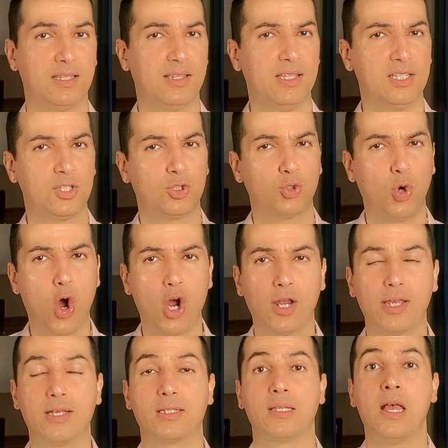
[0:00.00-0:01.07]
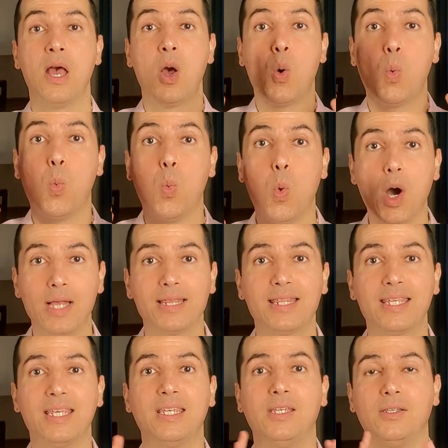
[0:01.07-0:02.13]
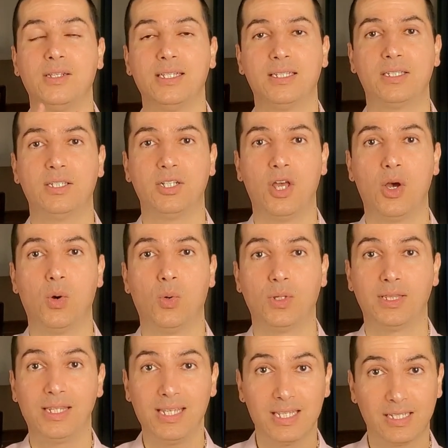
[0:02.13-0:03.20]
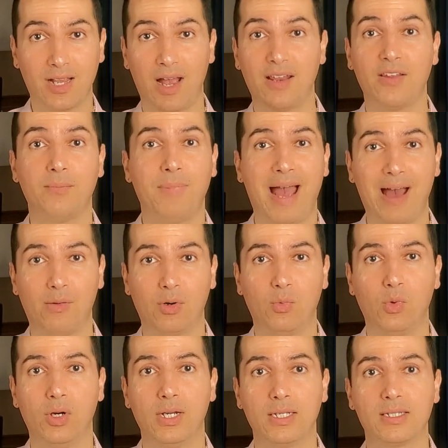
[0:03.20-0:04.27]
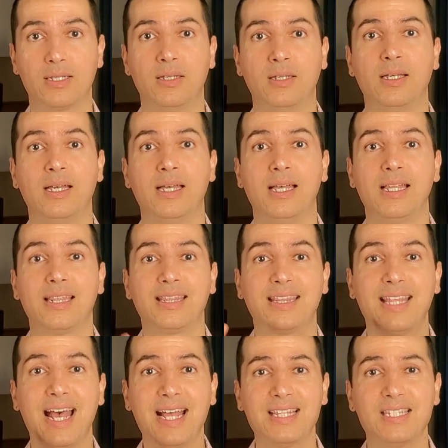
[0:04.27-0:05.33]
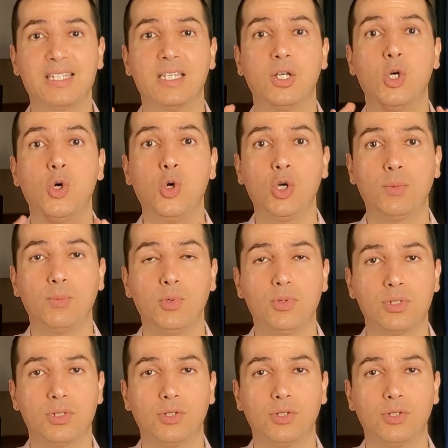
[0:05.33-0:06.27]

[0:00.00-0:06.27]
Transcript: the strongest, one thing you need to know, these kind of power words. That's the hook booster